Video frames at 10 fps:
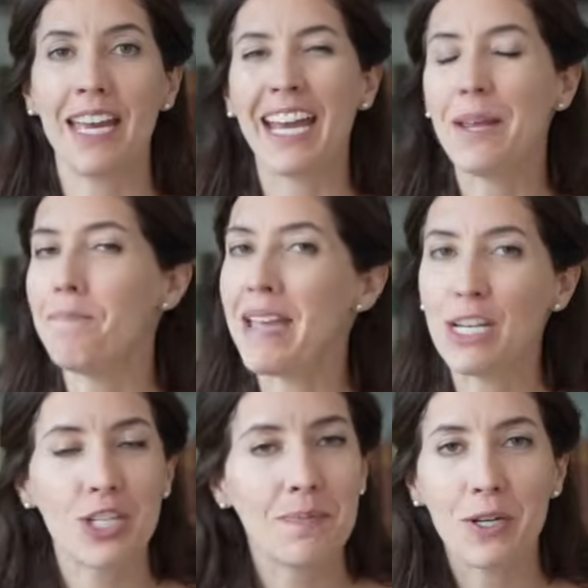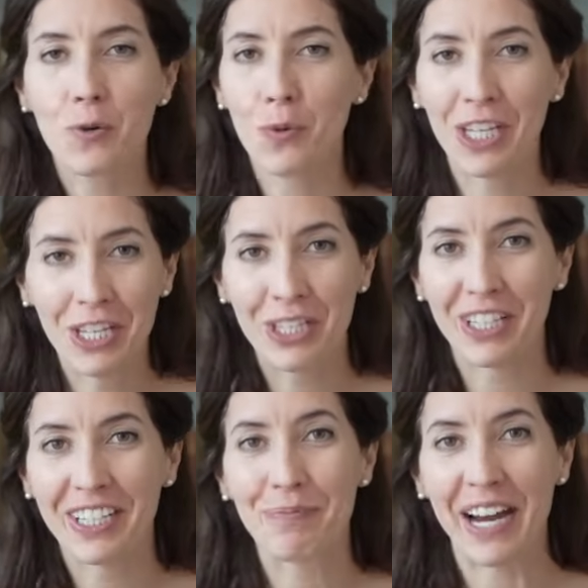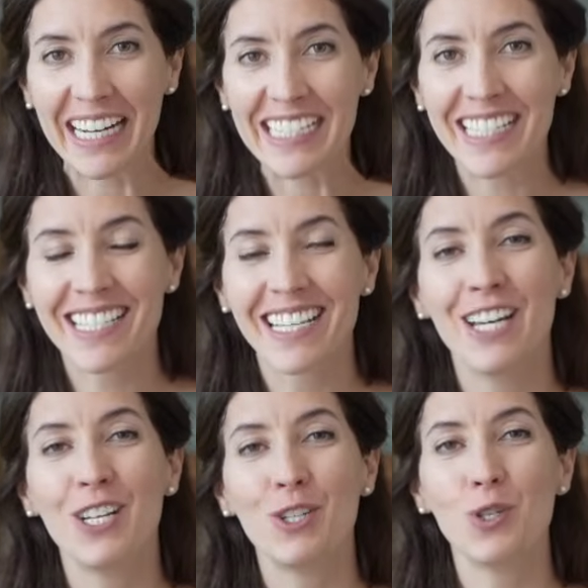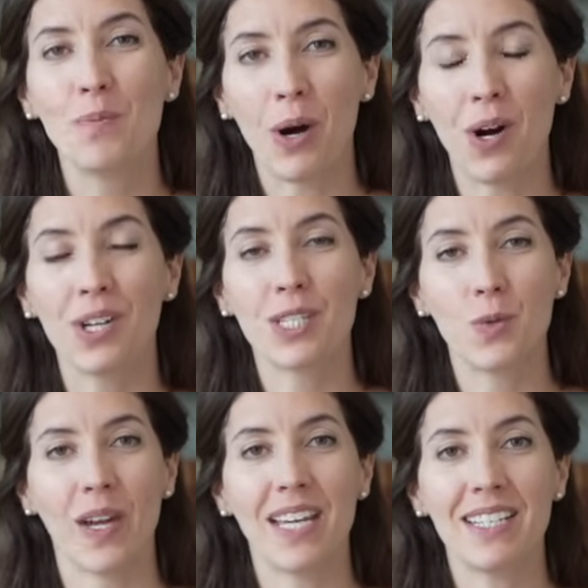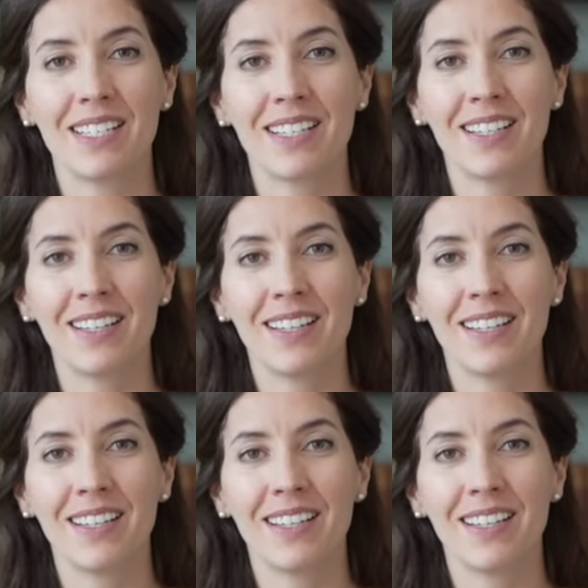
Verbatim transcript: And it may just be a really good practice to pause and wait